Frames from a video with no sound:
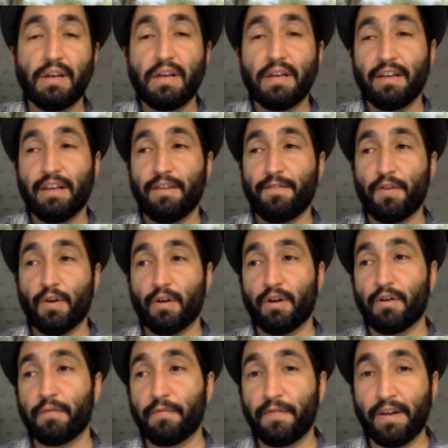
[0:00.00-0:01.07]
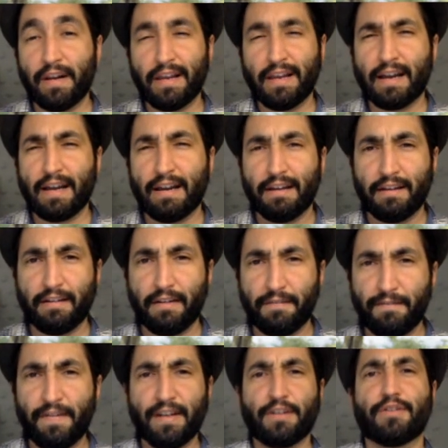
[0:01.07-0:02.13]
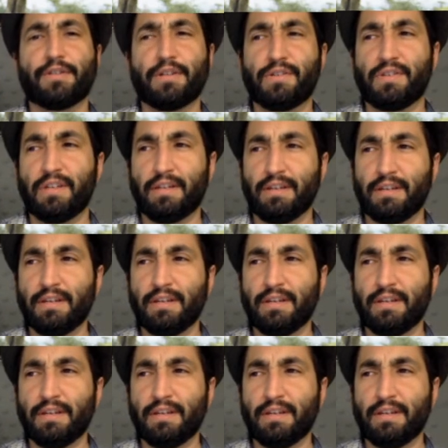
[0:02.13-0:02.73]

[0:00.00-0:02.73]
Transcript: If you're feeling kind of adventurous and